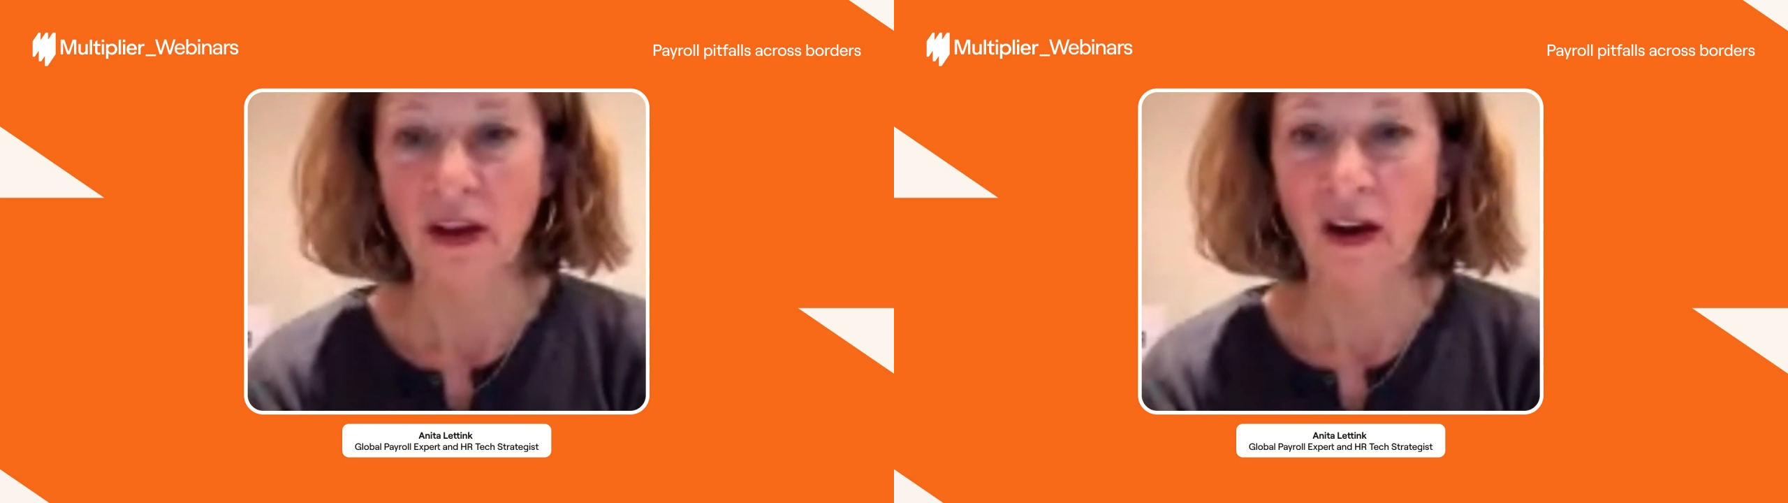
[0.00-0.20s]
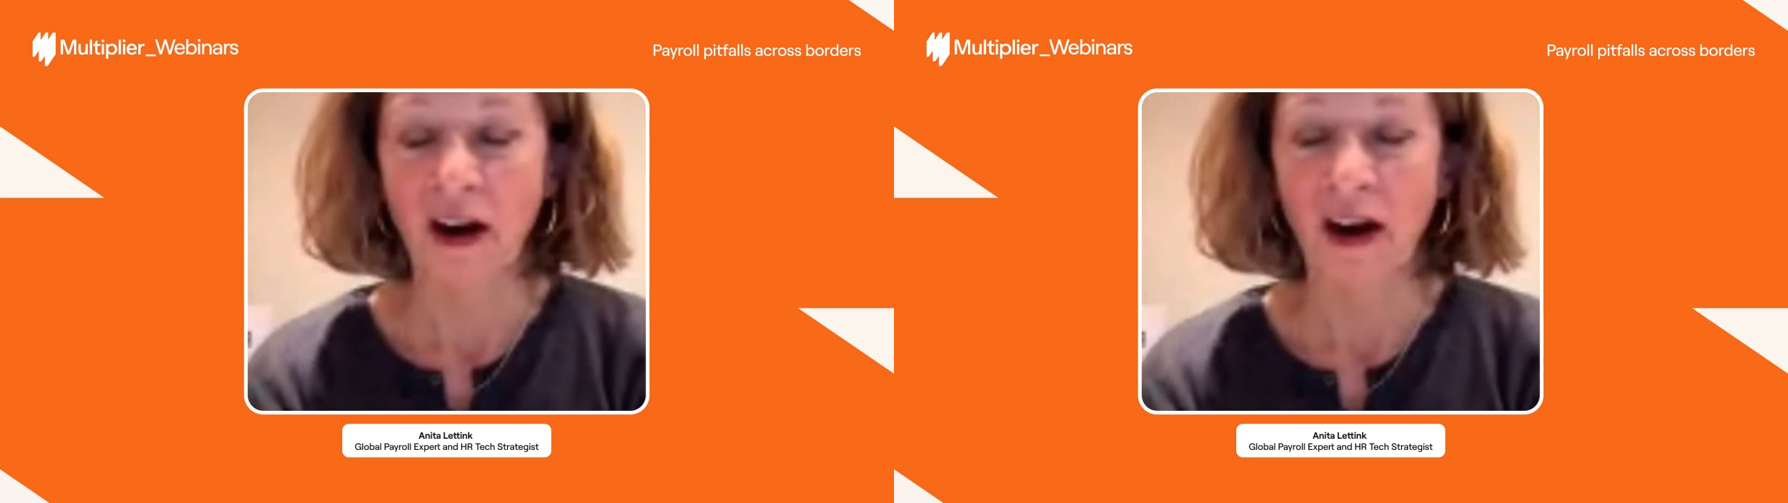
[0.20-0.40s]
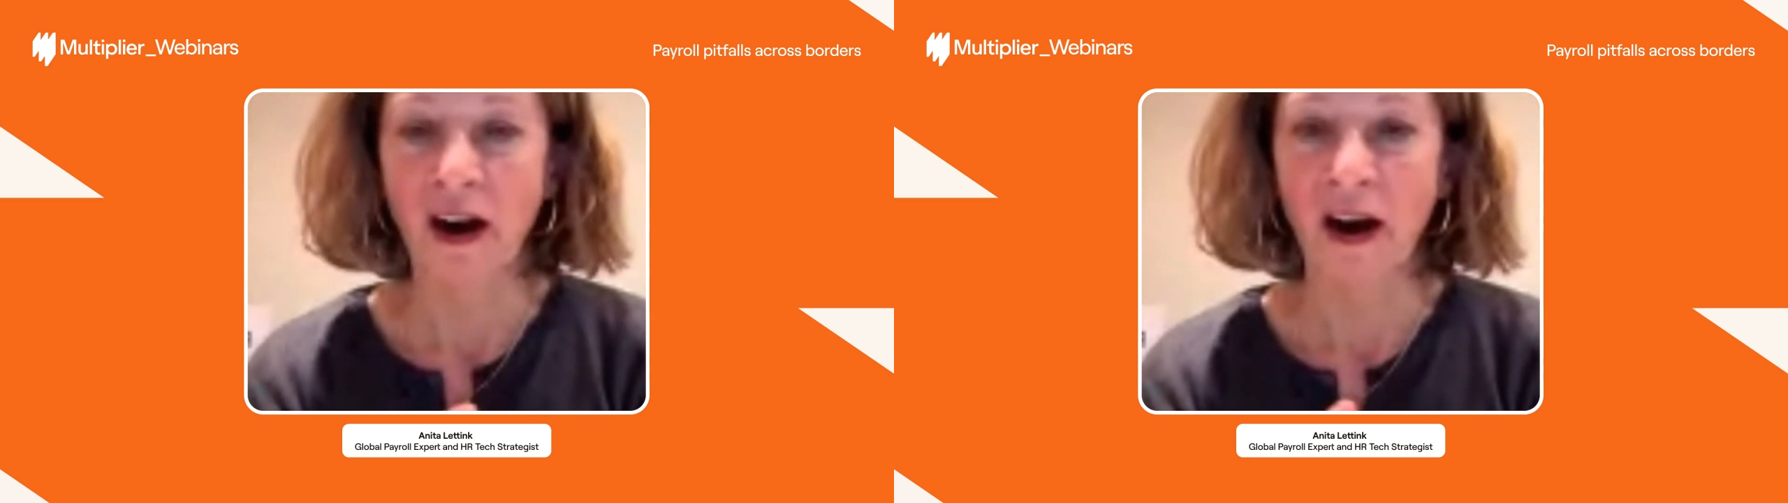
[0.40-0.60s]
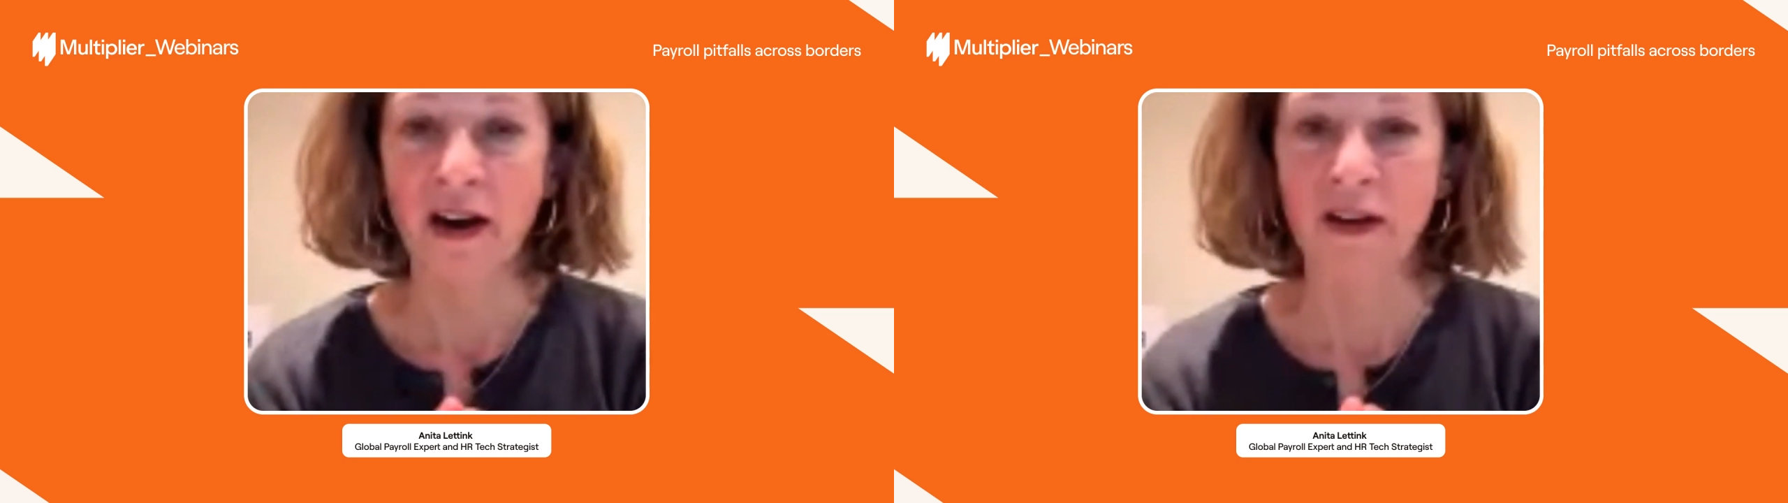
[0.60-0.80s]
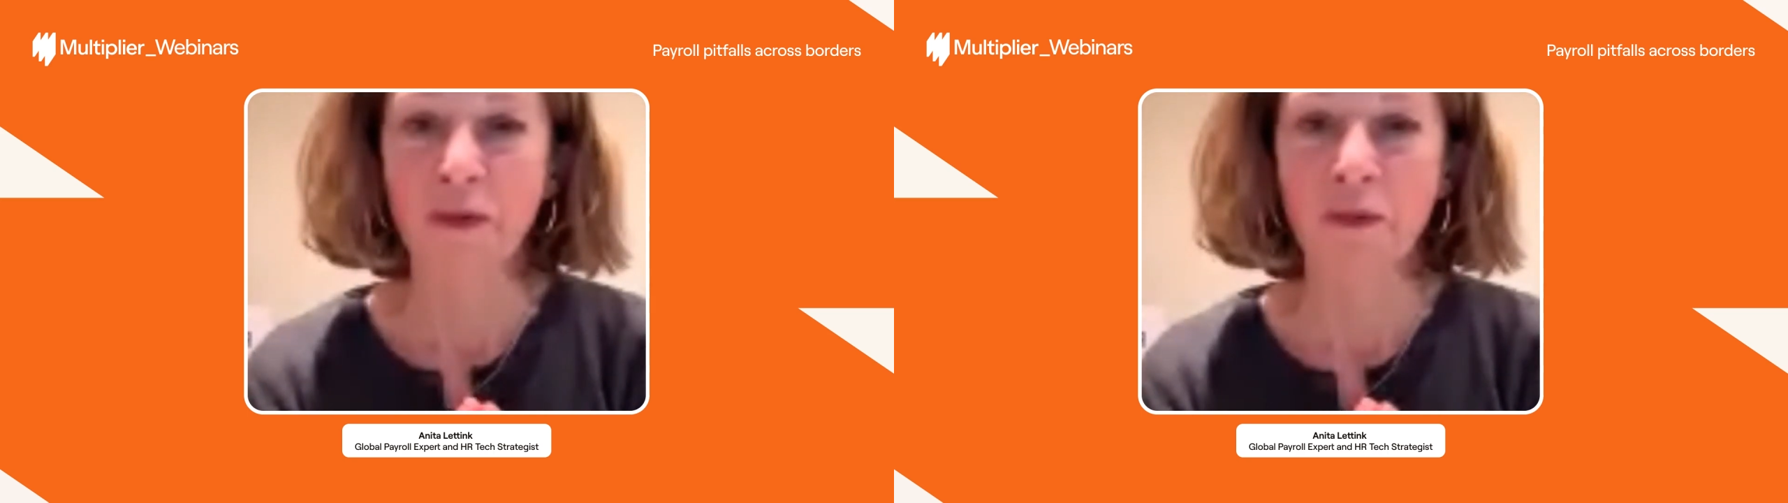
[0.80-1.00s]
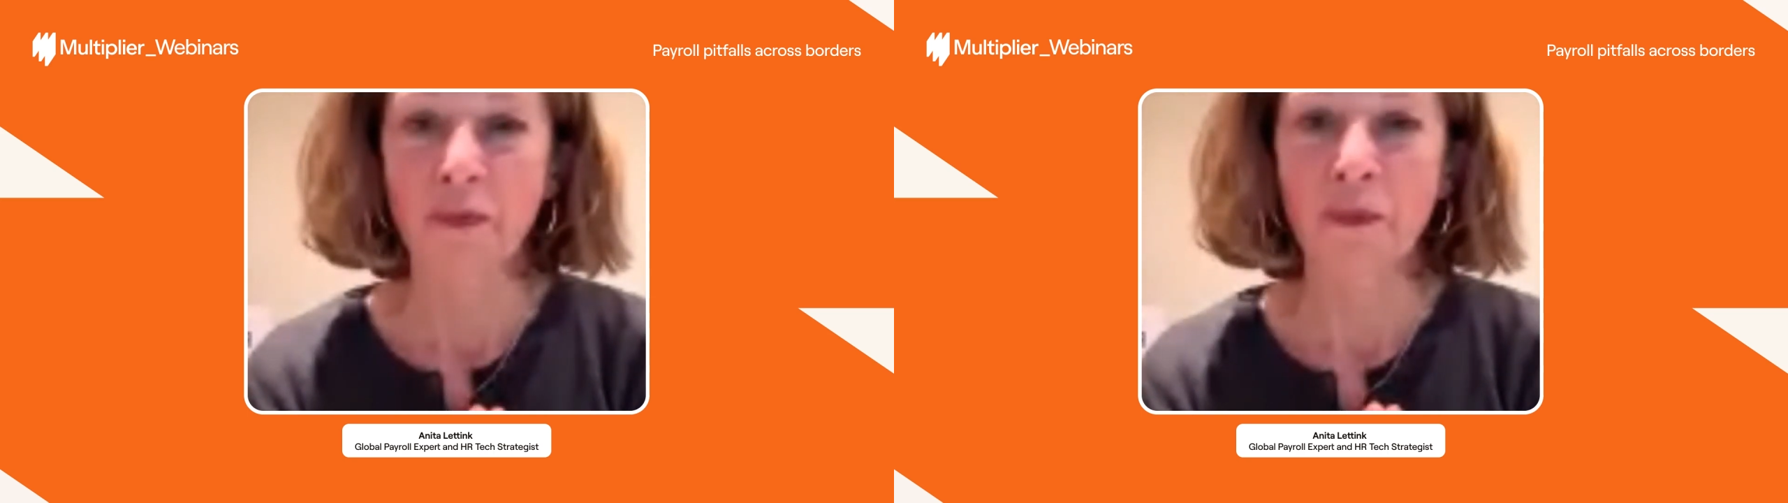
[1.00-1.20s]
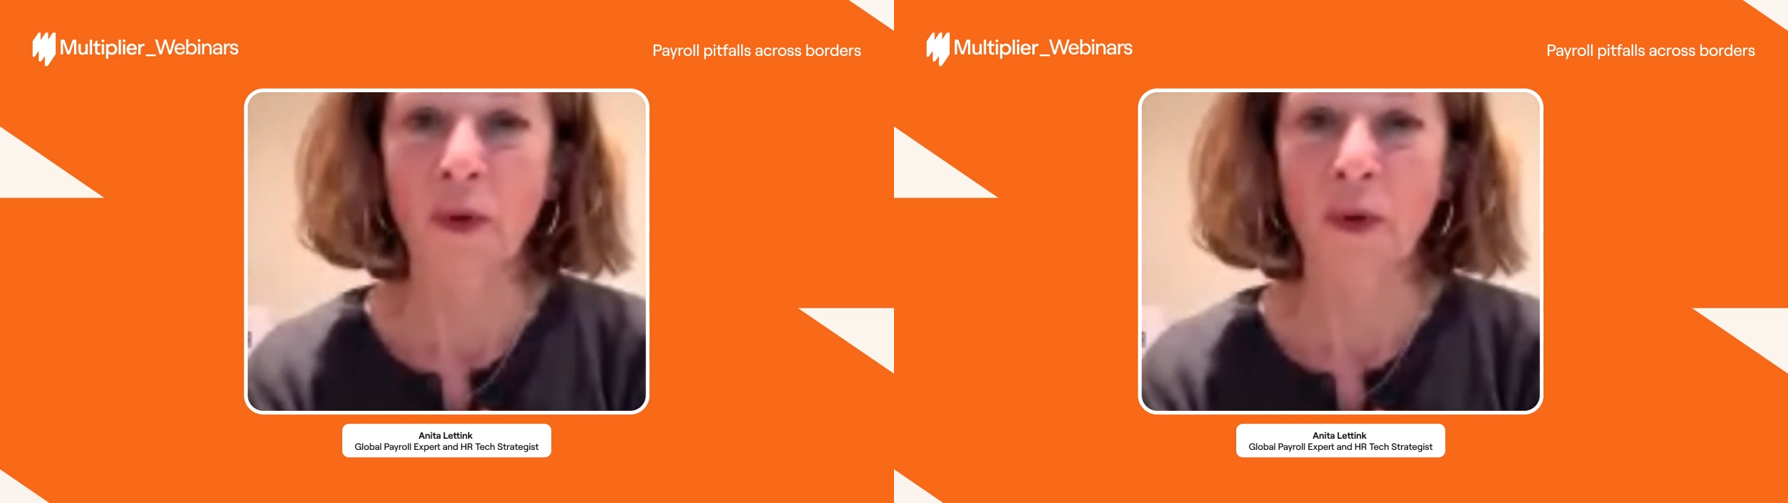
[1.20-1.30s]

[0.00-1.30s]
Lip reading: that there are